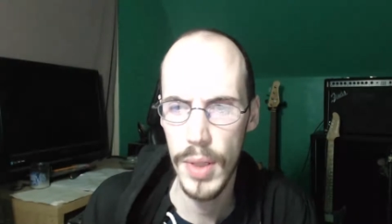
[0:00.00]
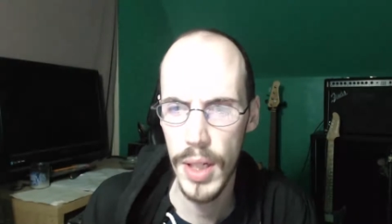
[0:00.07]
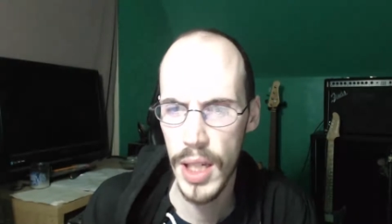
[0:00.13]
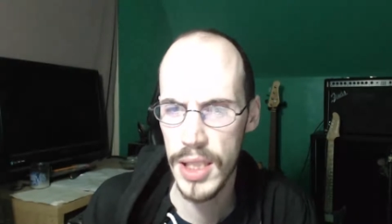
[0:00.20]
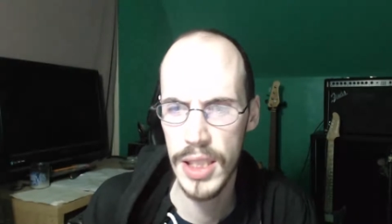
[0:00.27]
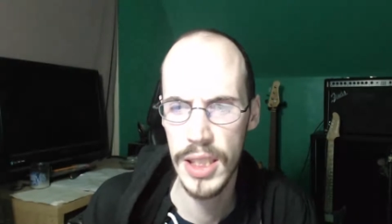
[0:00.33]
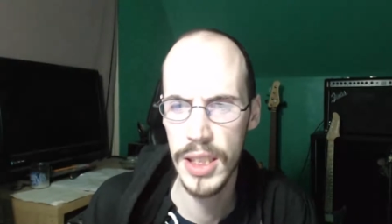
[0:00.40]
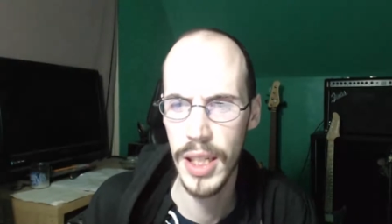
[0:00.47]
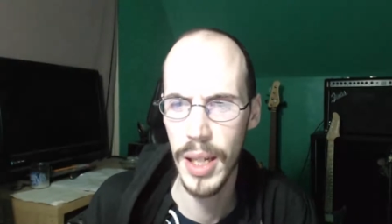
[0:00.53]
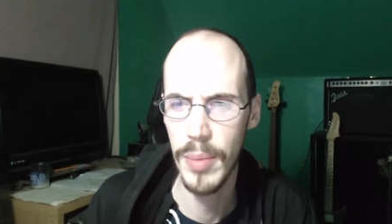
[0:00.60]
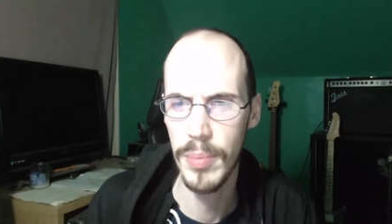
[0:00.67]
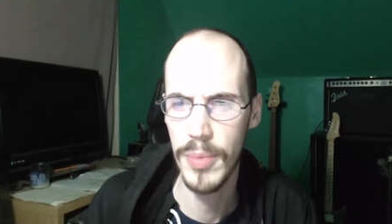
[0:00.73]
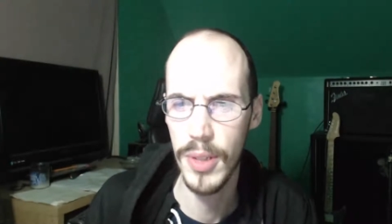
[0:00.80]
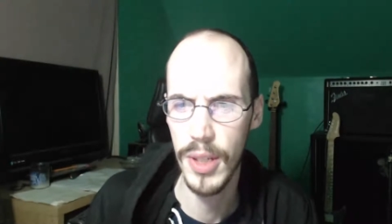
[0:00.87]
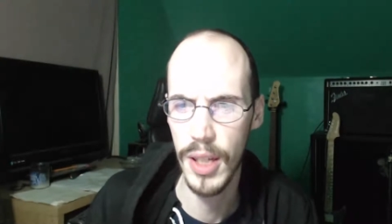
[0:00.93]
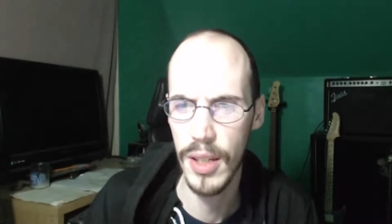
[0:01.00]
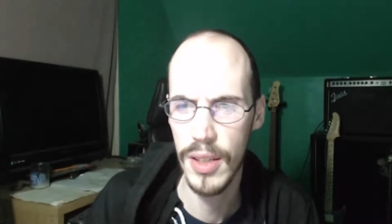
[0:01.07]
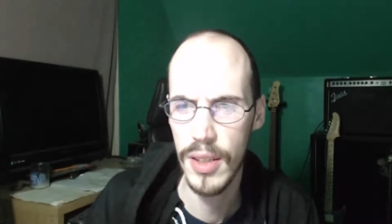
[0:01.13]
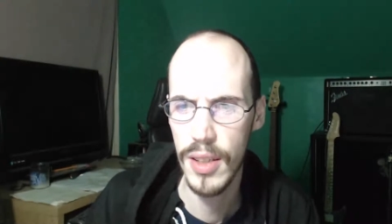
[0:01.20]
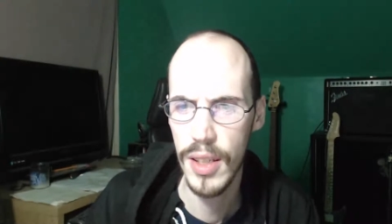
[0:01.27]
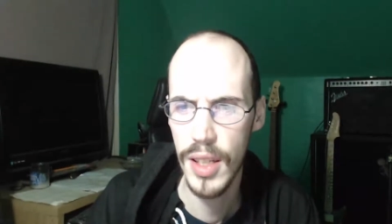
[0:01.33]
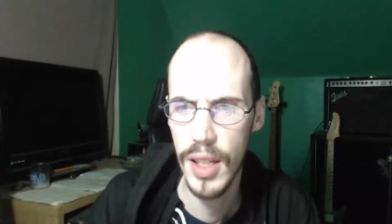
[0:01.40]
that's his name. Okay,
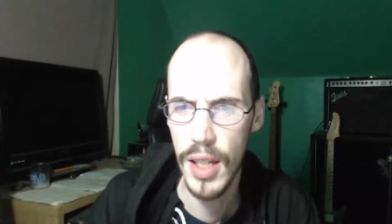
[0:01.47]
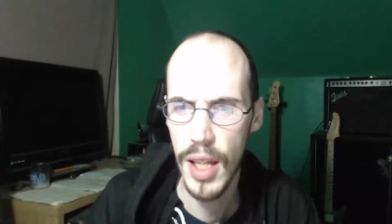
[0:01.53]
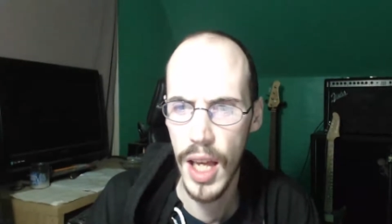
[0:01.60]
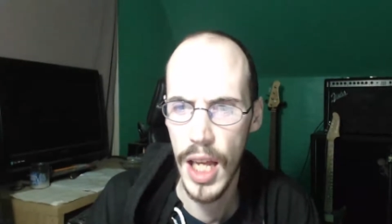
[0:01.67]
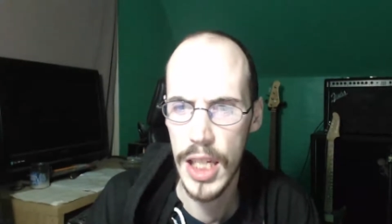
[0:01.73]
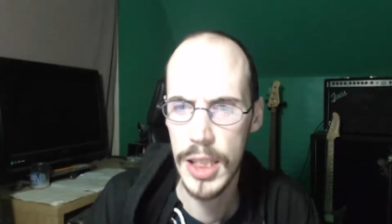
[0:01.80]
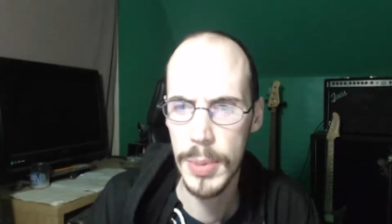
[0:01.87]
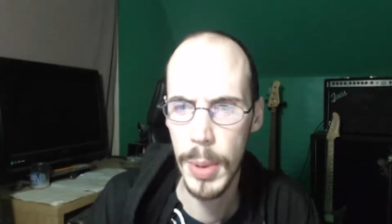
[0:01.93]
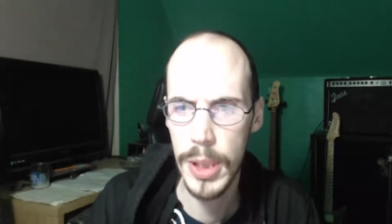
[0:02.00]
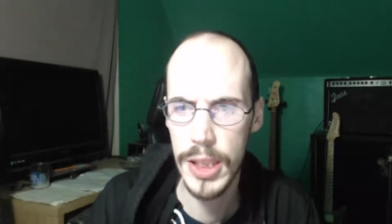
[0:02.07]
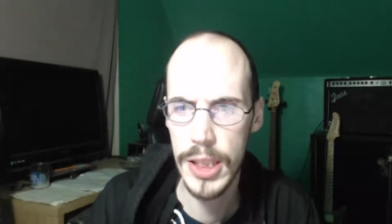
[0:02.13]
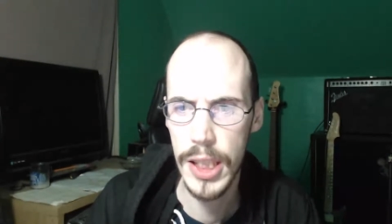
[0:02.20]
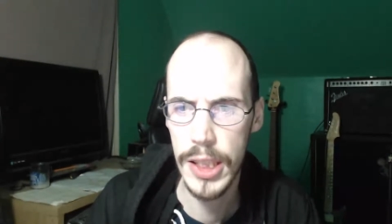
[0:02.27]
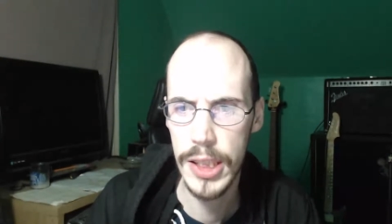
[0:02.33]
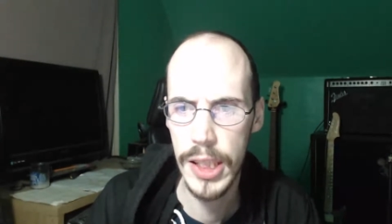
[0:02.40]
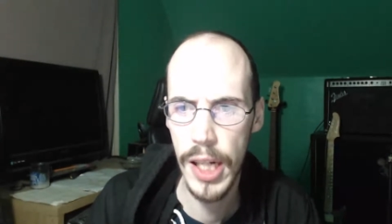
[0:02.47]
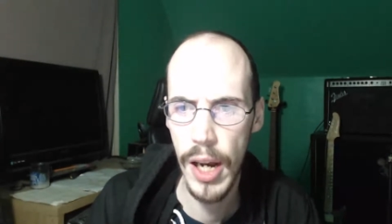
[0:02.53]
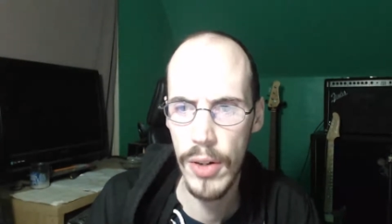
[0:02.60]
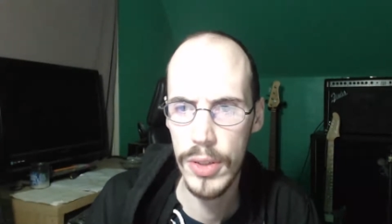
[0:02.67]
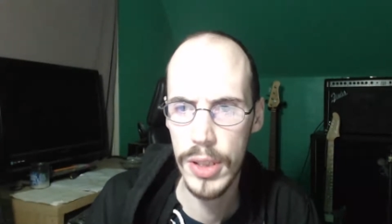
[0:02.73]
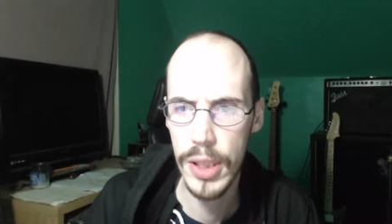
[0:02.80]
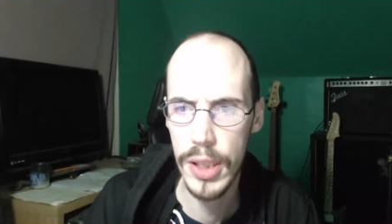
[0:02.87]
and spends 16
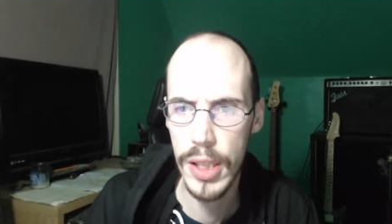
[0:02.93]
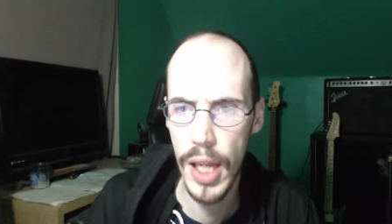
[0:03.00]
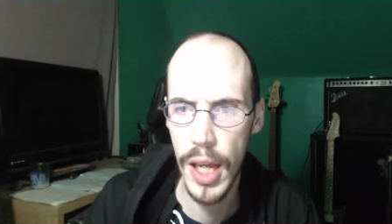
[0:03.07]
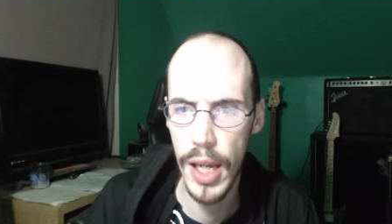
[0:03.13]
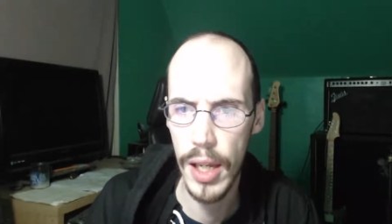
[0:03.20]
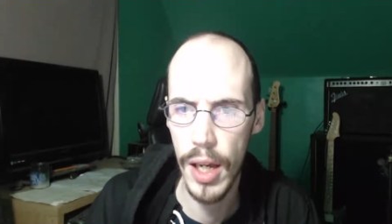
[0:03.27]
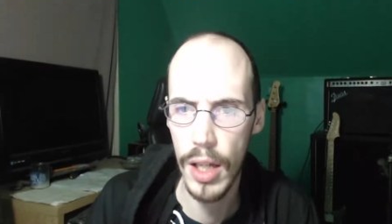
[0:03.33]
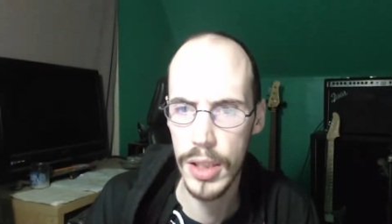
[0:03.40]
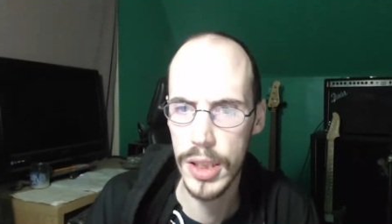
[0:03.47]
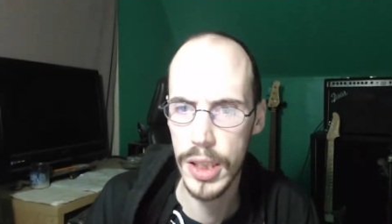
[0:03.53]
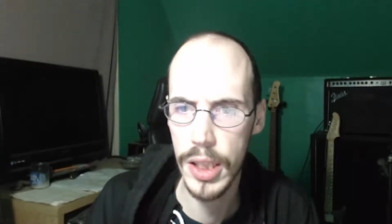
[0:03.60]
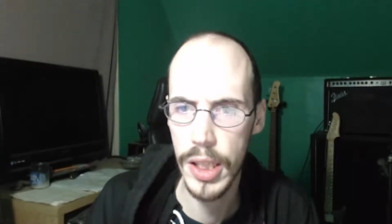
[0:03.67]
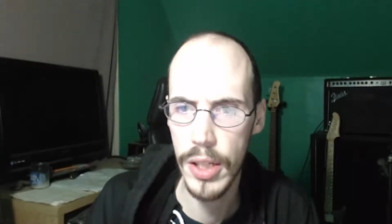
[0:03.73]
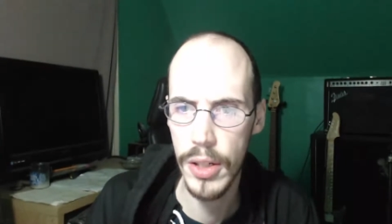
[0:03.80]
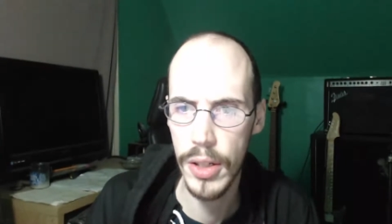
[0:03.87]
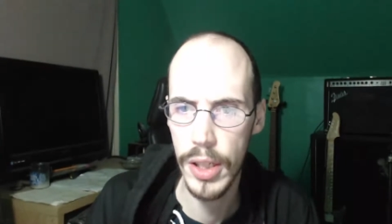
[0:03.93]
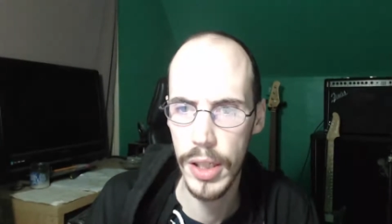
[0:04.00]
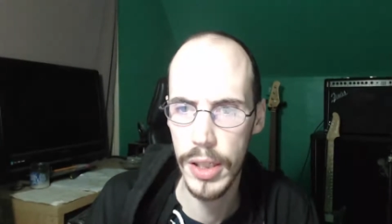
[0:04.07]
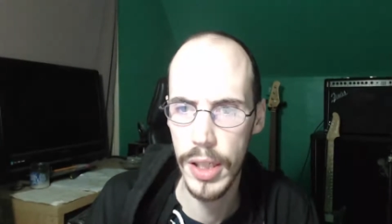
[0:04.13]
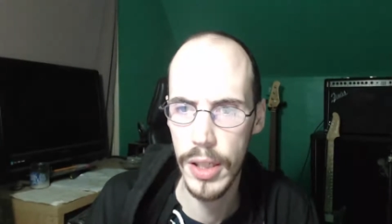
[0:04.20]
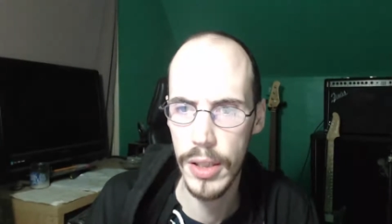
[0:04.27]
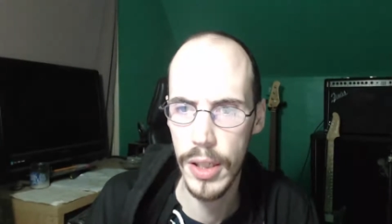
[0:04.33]
hours a day on security
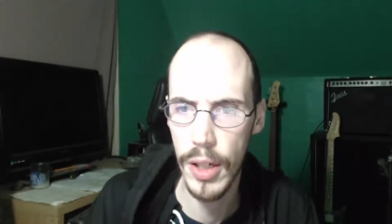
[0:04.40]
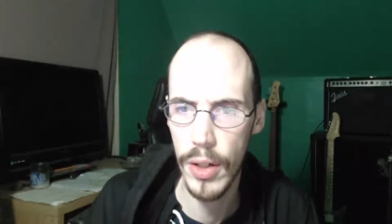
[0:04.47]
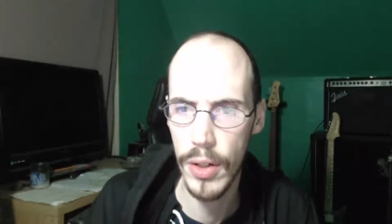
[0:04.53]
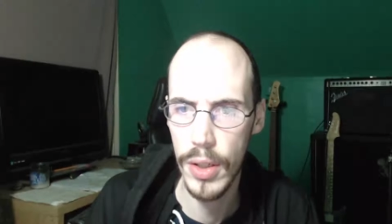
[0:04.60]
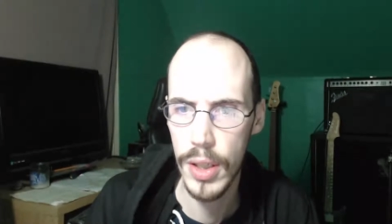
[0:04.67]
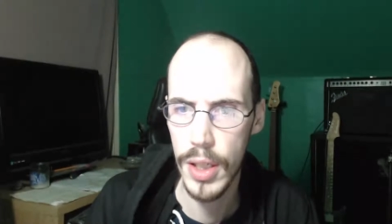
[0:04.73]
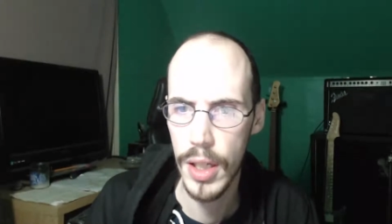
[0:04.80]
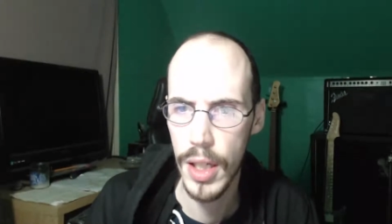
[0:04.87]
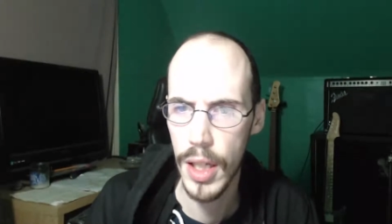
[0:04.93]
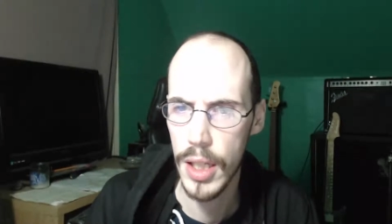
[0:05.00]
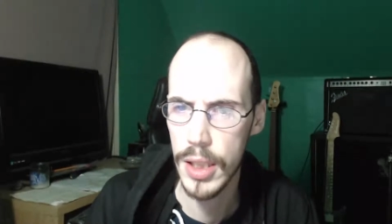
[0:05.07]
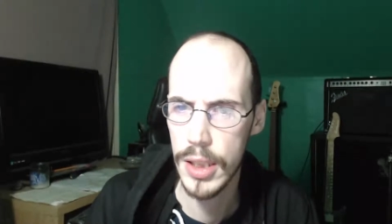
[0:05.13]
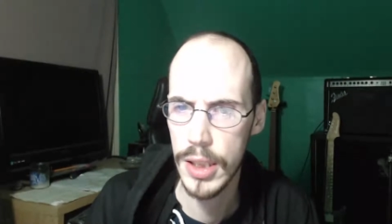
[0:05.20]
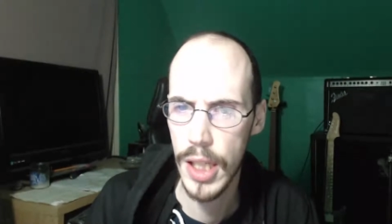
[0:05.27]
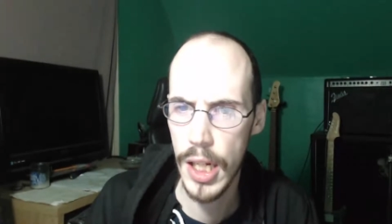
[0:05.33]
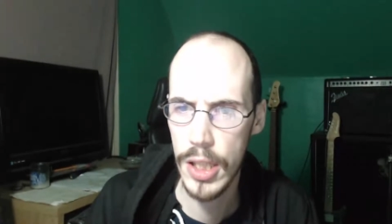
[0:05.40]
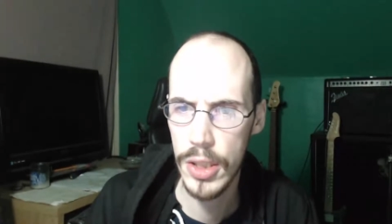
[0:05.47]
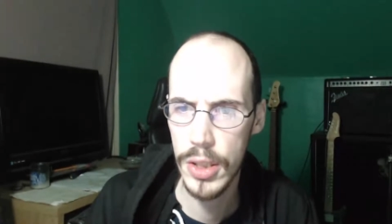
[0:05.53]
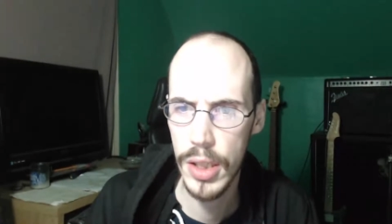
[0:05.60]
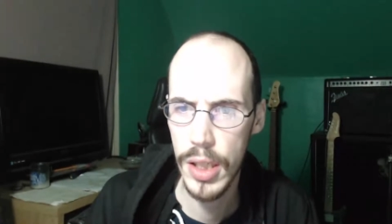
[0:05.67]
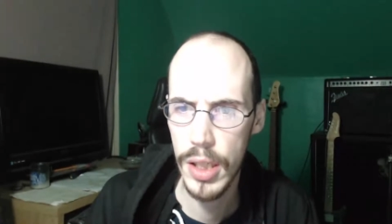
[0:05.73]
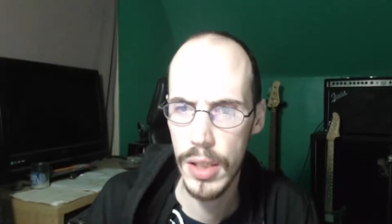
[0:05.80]
detail,
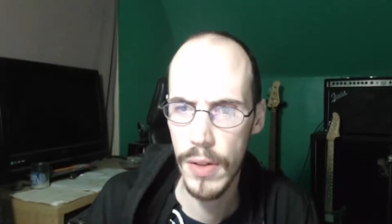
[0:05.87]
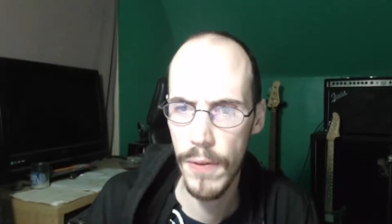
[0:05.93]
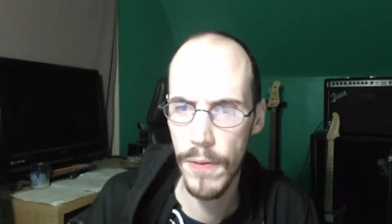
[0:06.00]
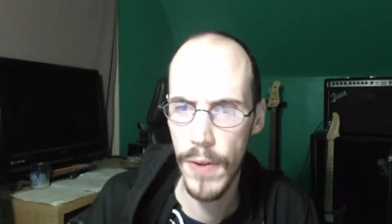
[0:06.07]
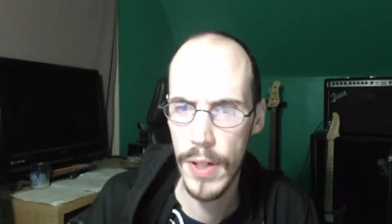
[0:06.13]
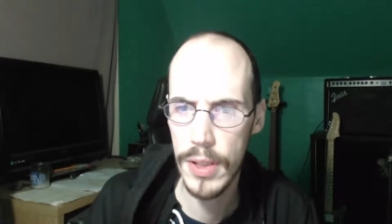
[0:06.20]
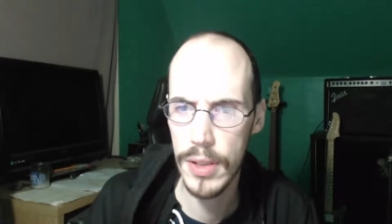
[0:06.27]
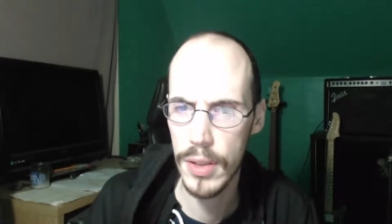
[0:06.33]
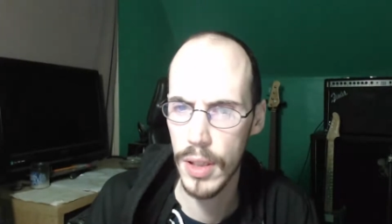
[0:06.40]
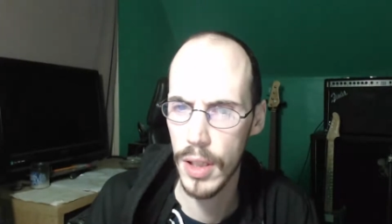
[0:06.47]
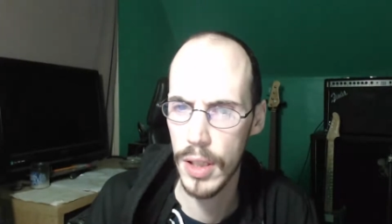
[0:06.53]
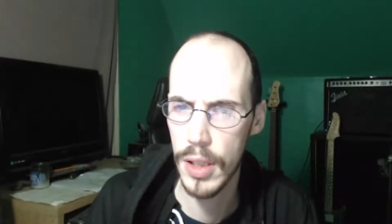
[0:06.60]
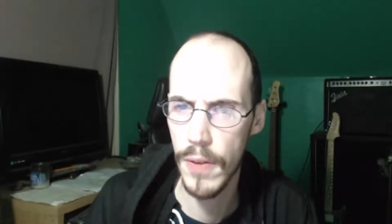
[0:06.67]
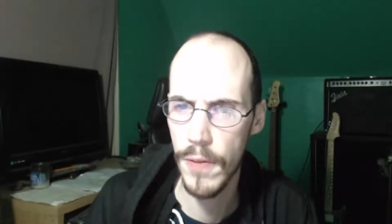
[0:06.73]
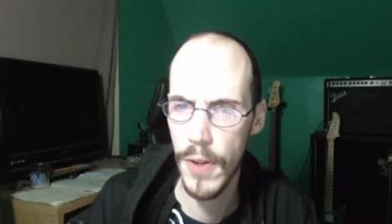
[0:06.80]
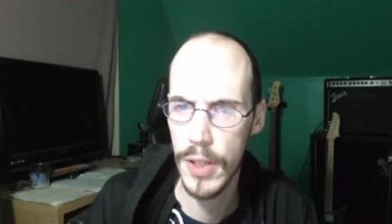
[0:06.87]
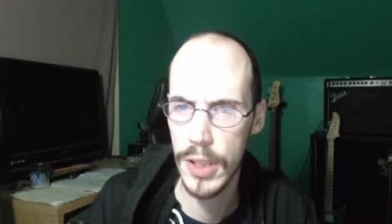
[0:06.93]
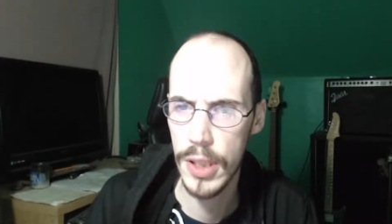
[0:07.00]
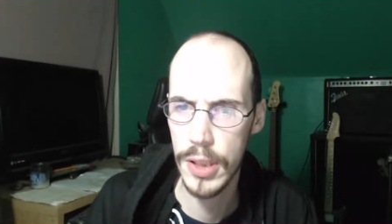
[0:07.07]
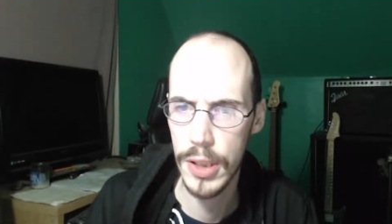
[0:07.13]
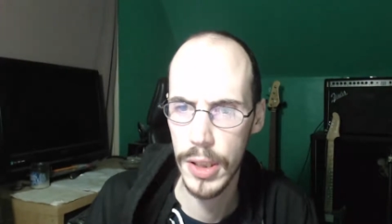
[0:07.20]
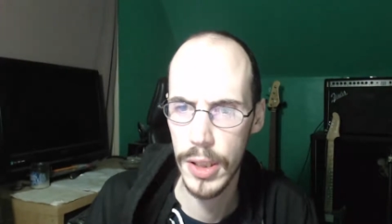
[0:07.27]
essentially
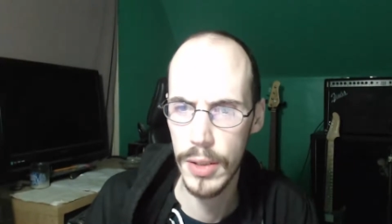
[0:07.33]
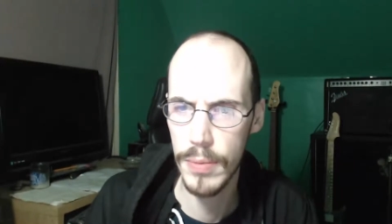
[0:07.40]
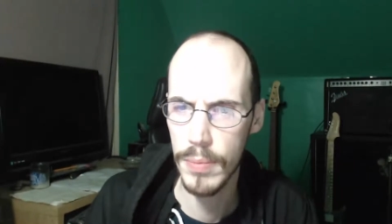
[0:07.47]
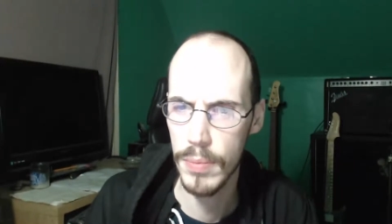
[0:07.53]
defenselessly